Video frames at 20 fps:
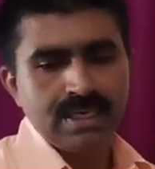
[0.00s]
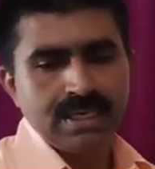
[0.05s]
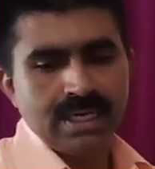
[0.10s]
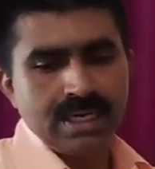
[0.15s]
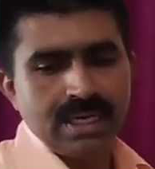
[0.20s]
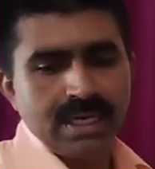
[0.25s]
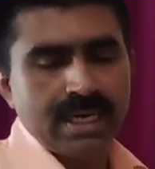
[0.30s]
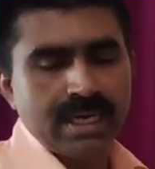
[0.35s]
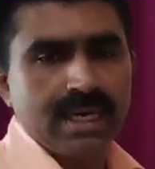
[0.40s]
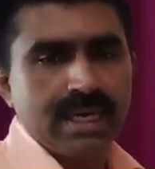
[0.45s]

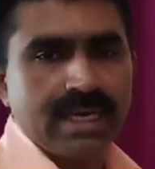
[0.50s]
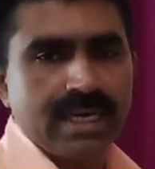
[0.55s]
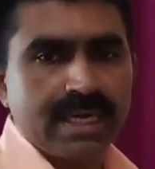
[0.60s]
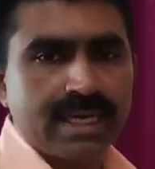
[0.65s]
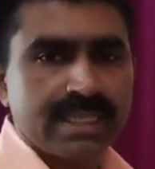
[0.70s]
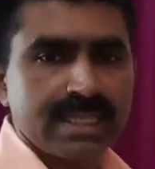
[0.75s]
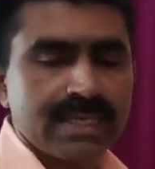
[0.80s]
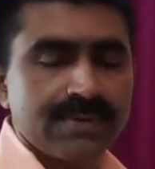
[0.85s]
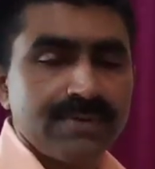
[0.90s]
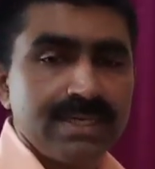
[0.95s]

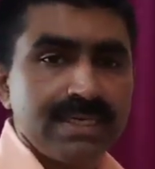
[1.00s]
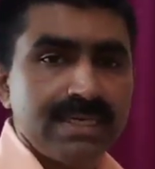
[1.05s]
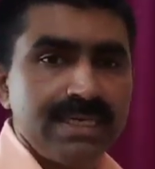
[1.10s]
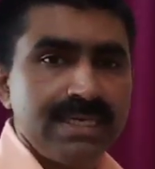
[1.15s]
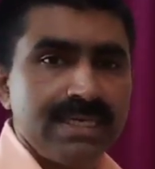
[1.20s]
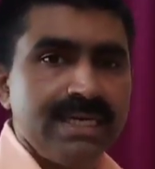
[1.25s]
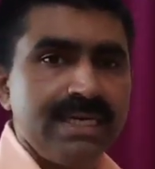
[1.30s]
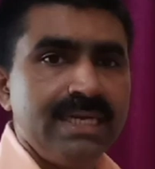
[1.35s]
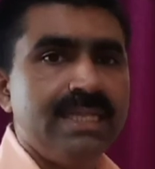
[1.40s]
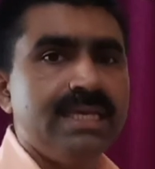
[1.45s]
another
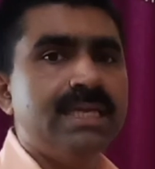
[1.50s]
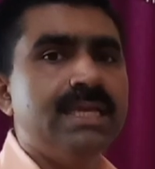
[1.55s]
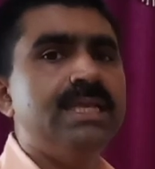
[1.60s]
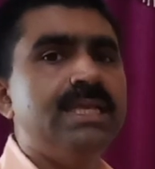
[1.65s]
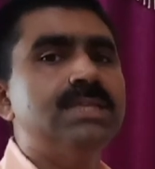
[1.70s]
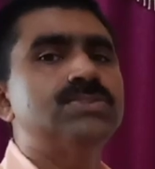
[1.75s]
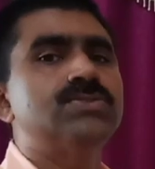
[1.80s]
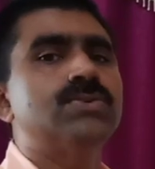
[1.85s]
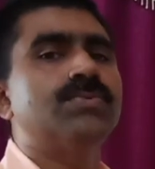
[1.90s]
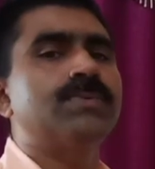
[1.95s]
one,
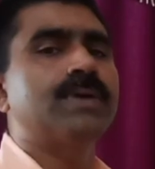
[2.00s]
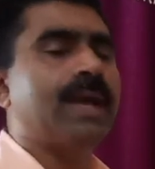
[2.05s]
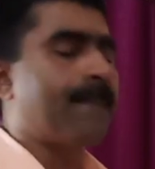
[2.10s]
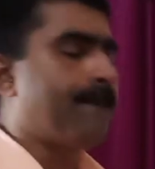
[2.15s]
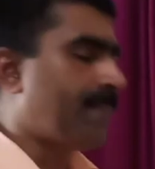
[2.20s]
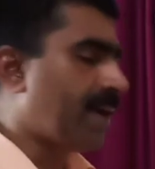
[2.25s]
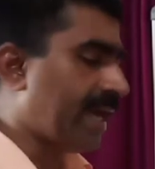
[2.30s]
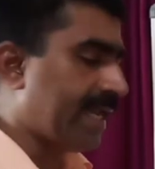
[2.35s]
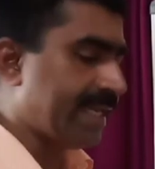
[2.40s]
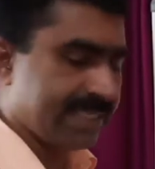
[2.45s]
degrees of
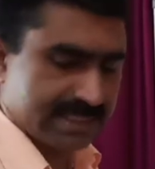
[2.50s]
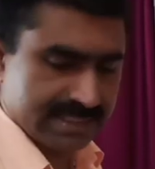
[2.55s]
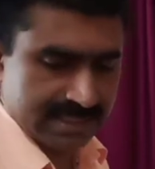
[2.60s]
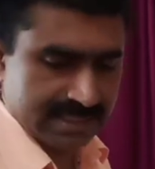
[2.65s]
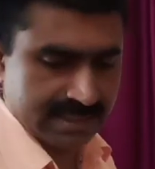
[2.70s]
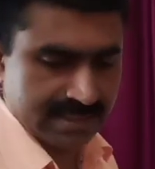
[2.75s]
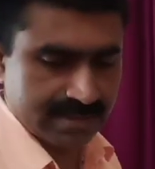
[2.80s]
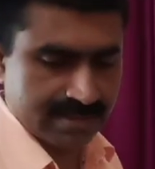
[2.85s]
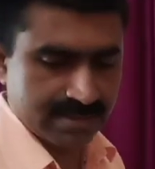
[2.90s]
comparison,